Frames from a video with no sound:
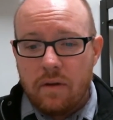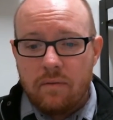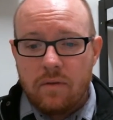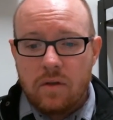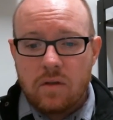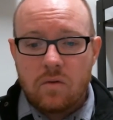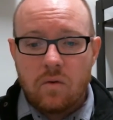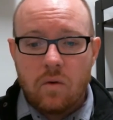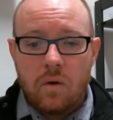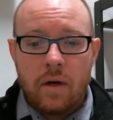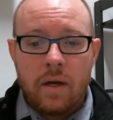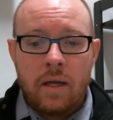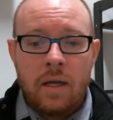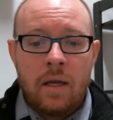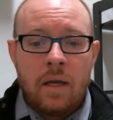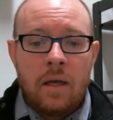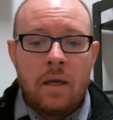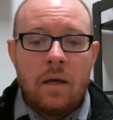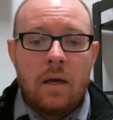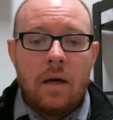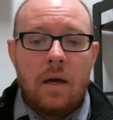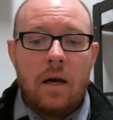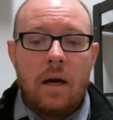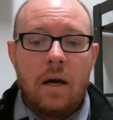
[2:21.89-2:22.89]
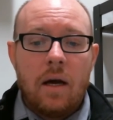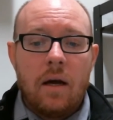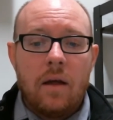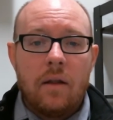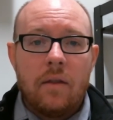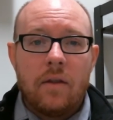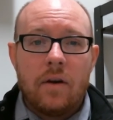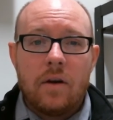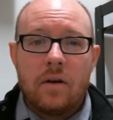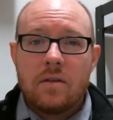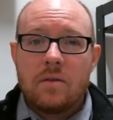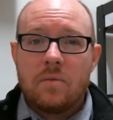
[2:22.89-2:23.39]
inventory.
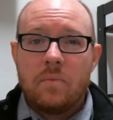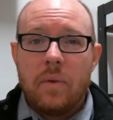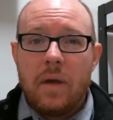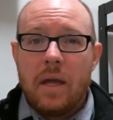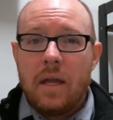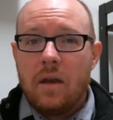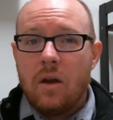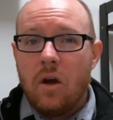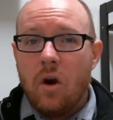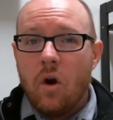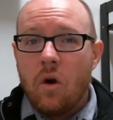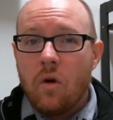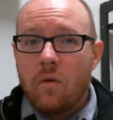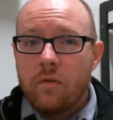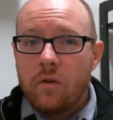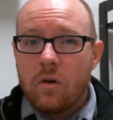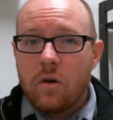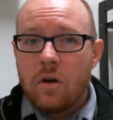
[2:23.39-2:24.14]
There's been